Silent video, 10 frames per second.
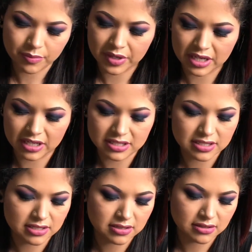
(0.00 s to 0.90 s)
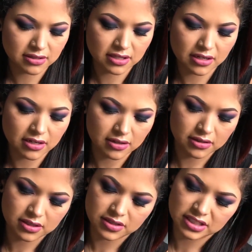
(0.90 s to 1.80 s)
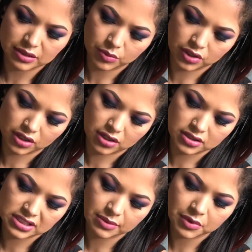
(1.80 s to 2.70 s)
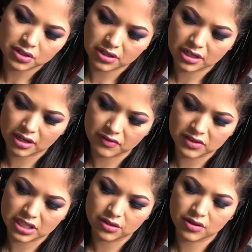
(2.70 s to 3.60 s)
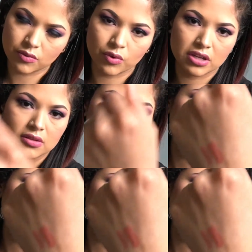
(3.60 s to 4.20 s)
but they're they're similar, similar enough that you can wear them